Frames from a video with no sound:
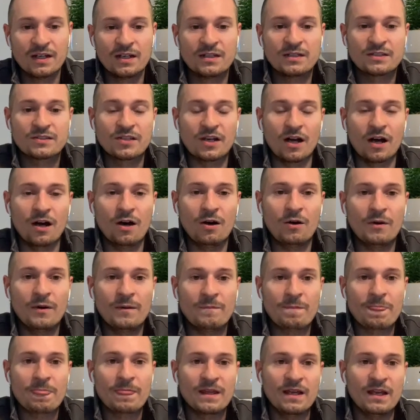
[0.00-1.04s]
So
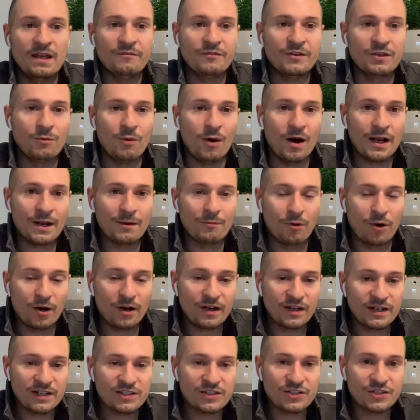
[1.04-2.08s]
if you want a more
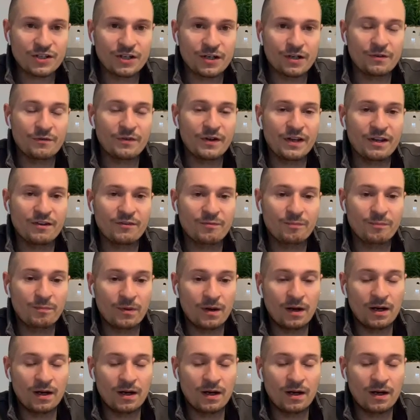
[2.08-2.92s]
conservative